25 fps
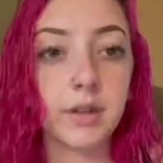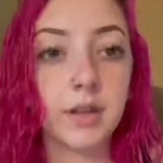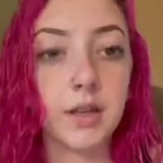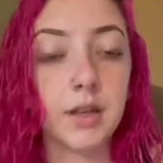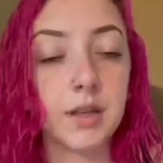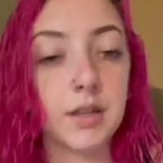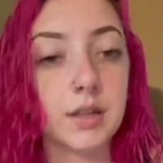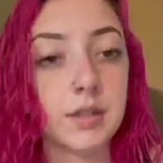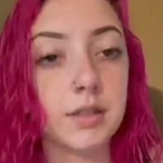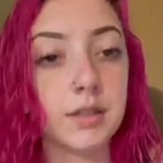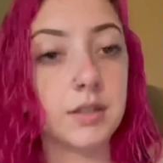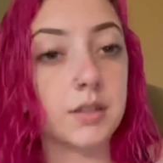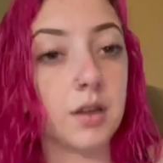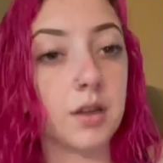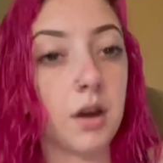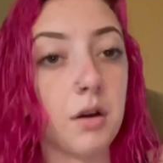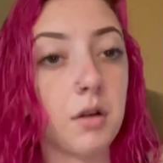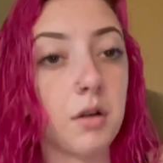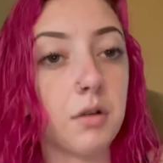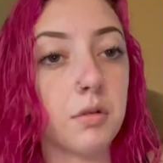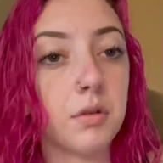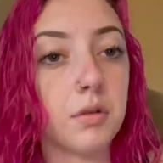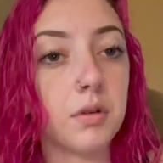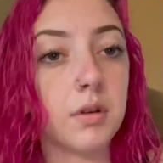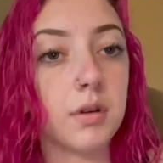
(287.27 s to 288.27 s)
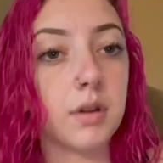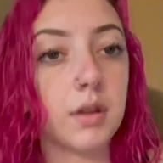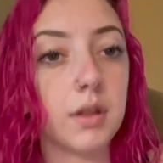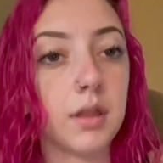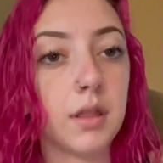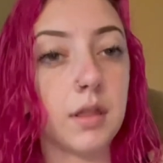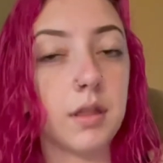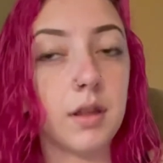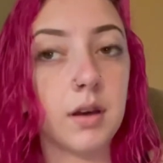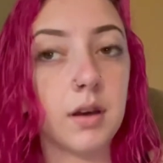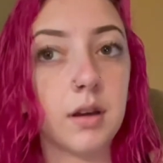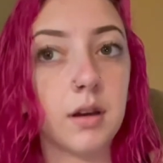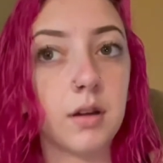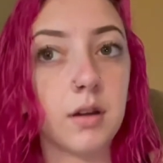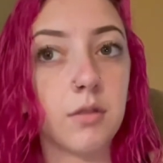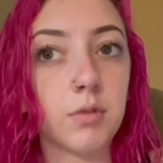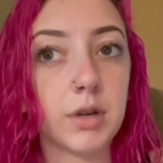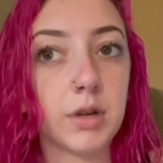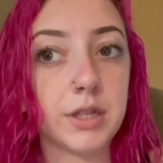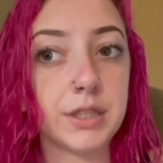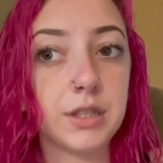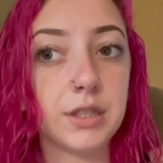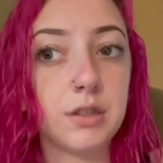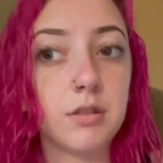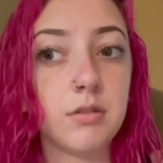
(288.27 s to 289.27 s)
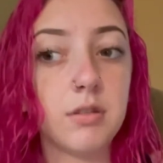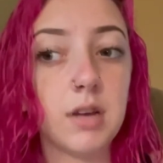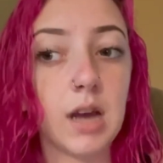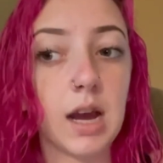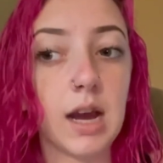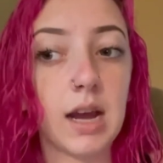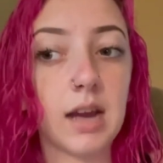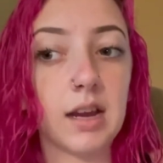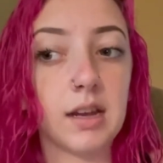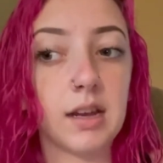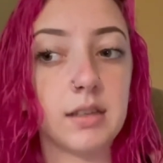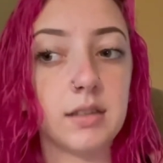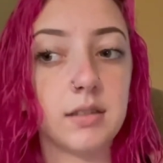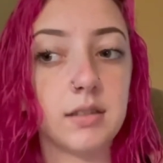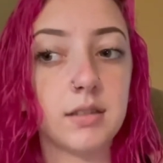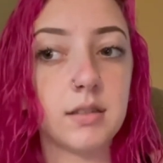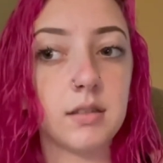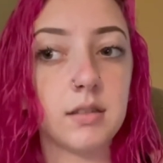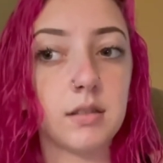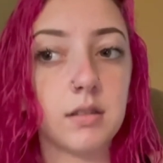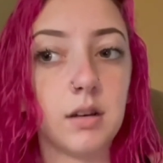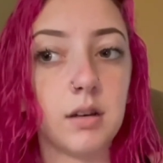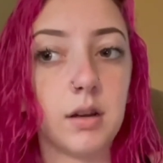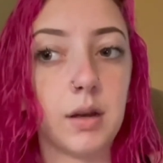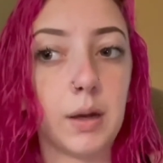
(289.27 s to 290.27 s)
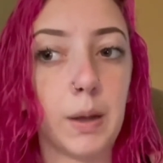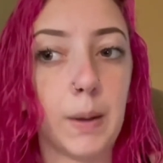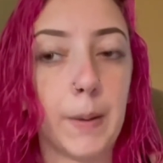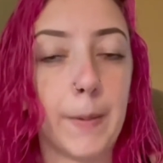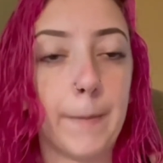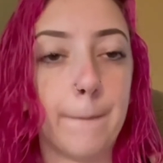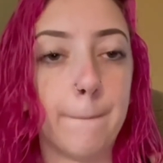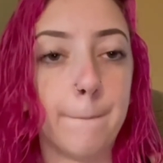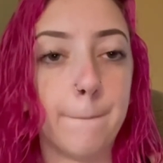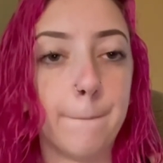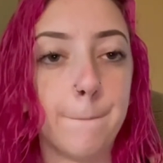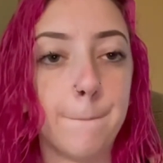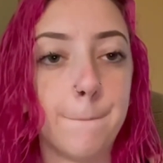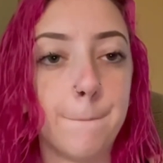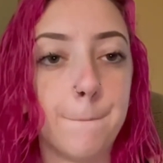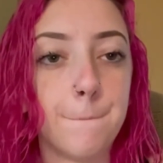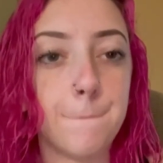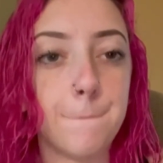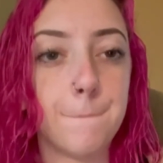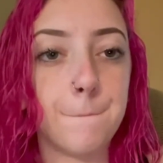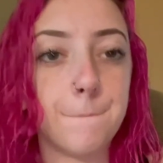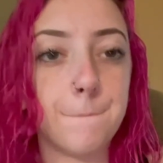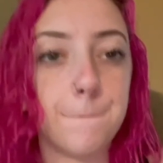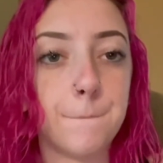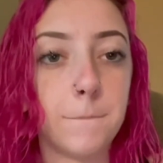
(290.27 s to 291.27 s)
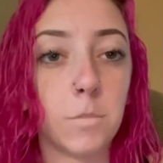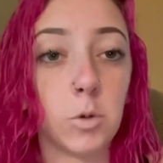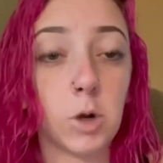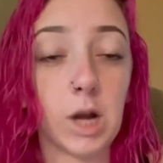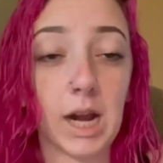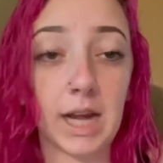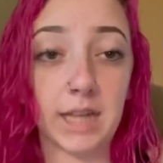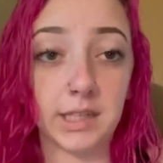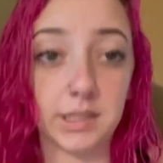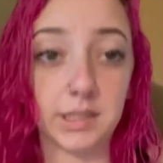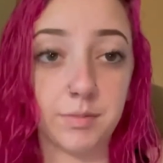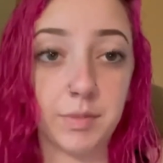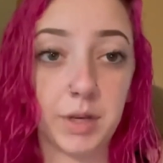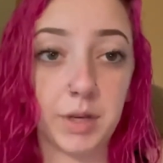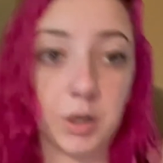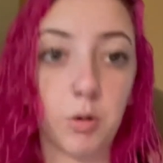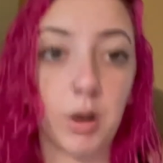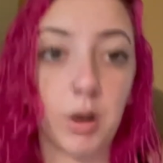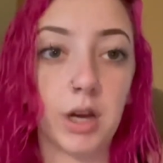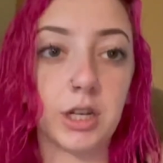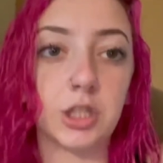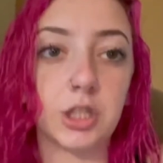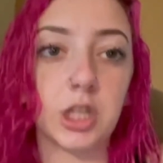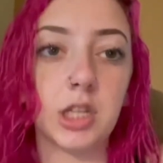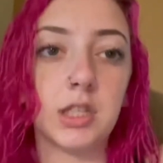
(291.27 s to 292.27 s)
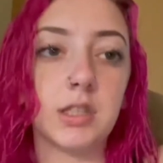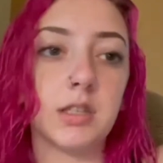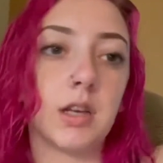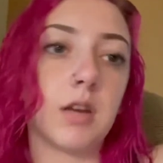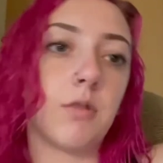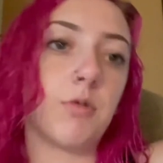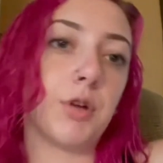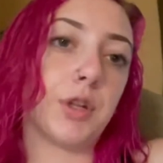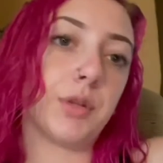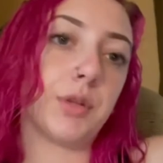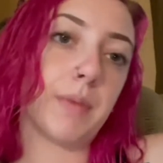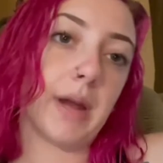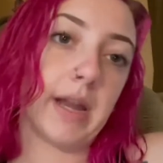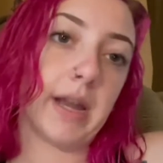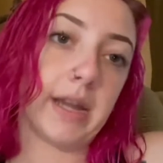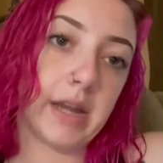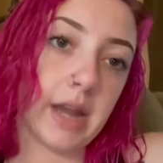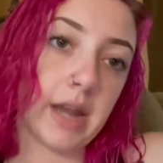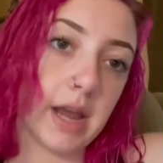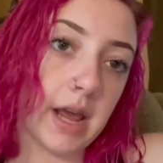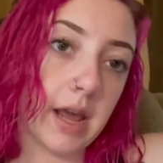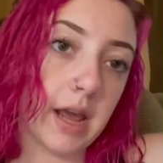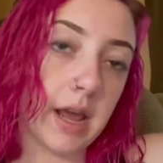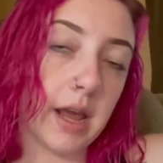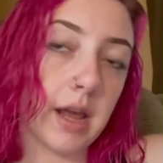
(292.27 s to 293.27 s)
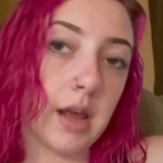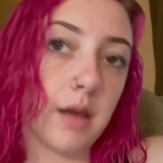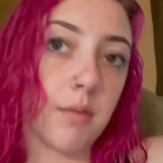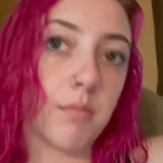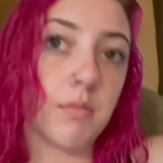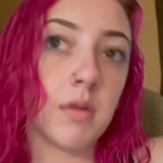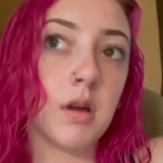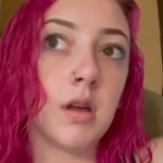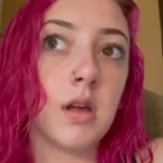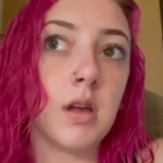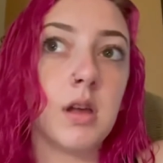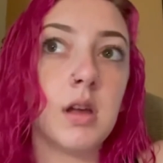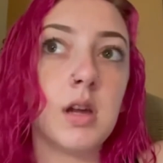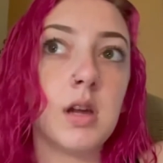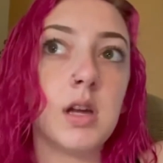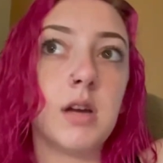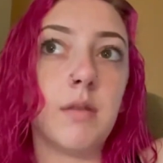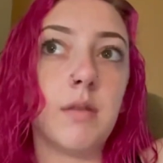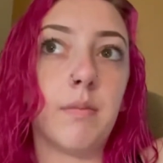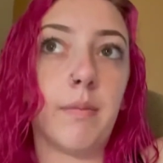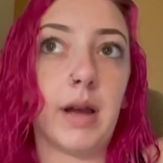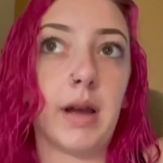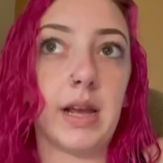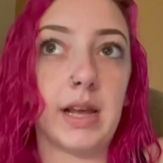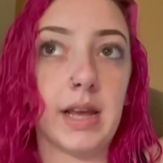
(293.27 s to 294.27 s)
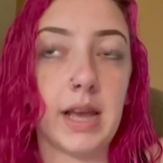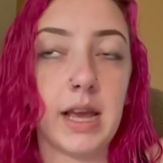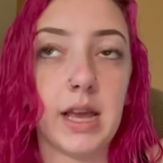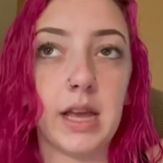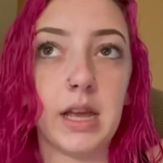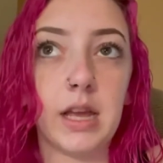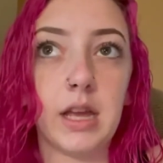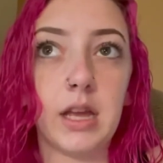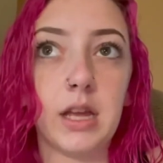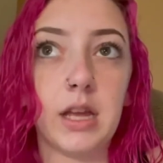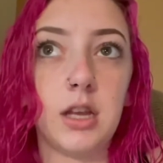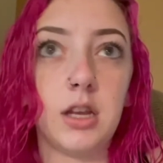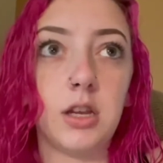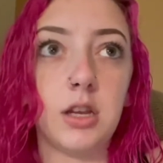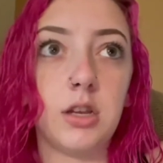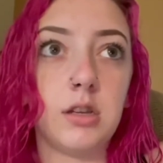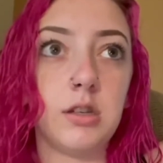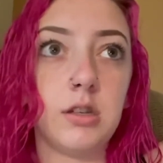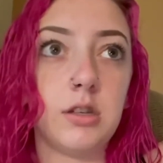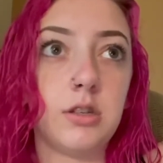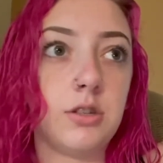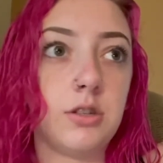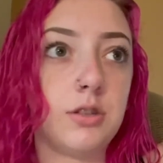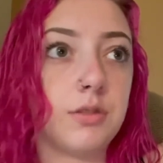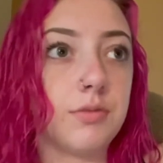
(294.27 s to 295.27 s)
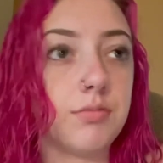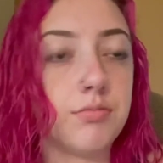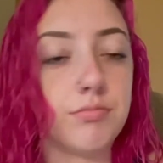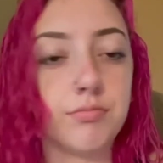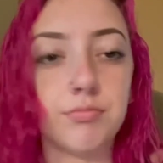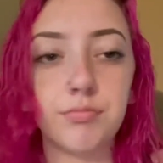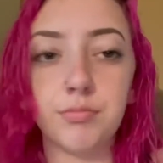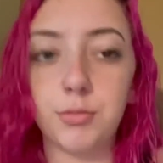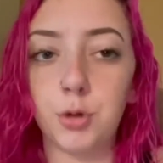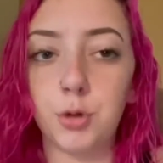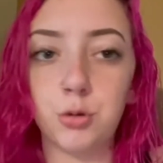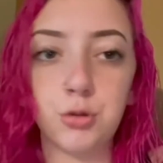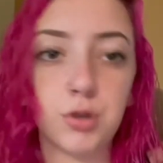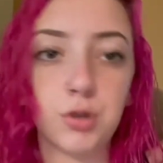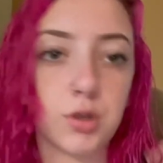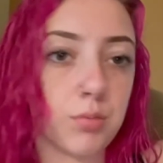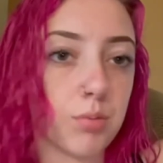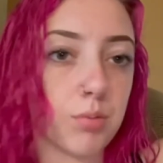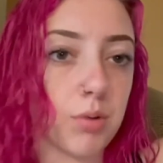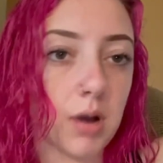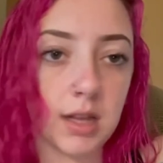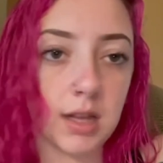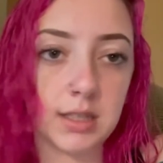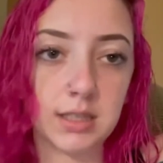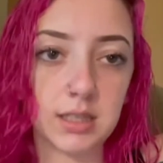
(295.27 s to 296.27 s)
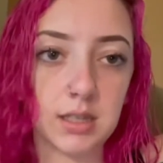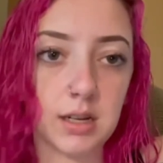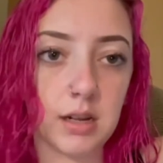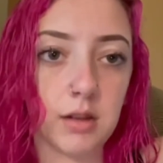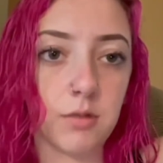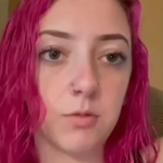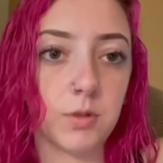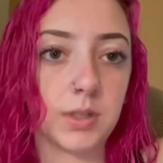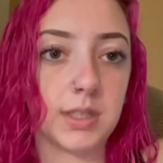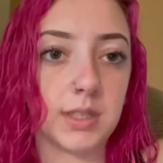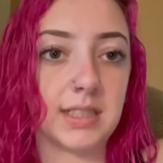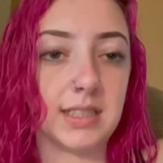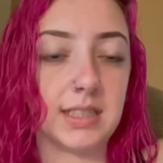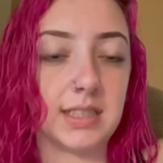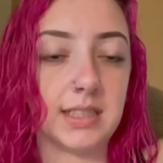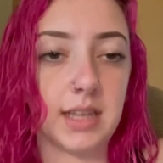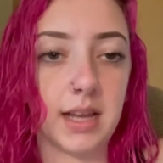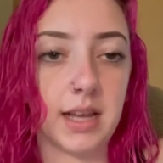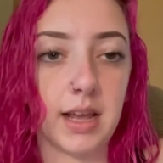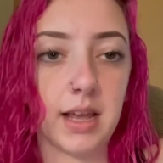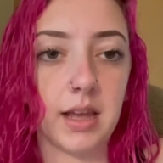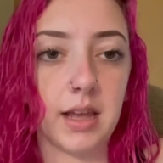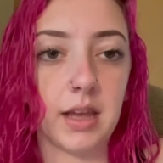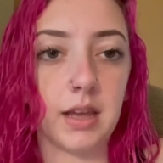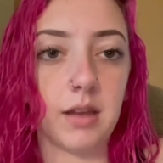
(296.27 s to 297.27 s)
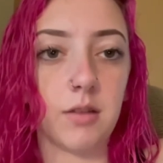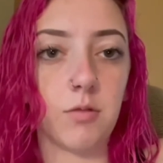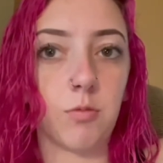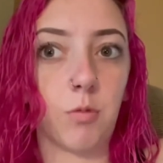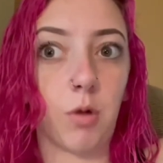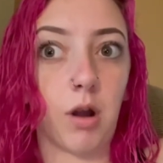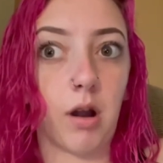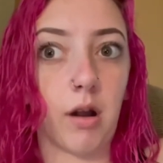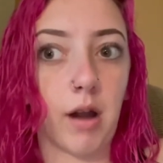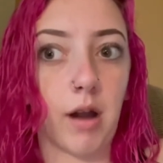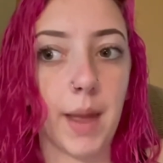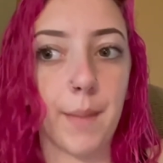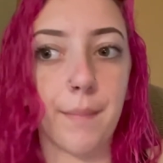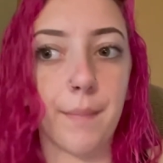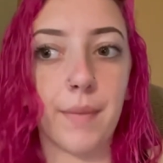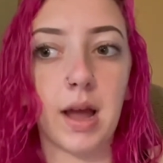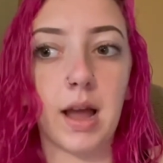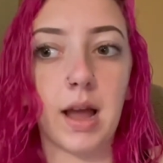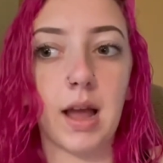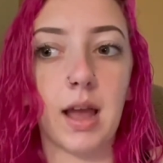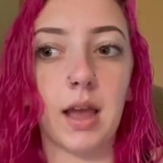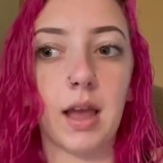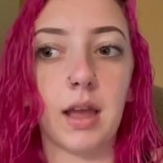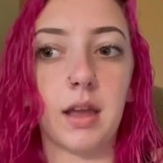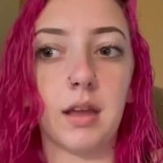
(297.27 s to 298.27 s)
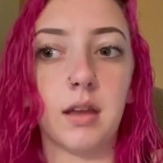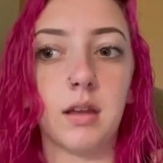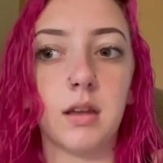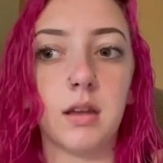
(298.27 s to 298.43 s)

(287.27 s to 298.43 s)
so the rescue guys, were asking me questions like, what's my name, my age, who's the president, what's the day, where am I?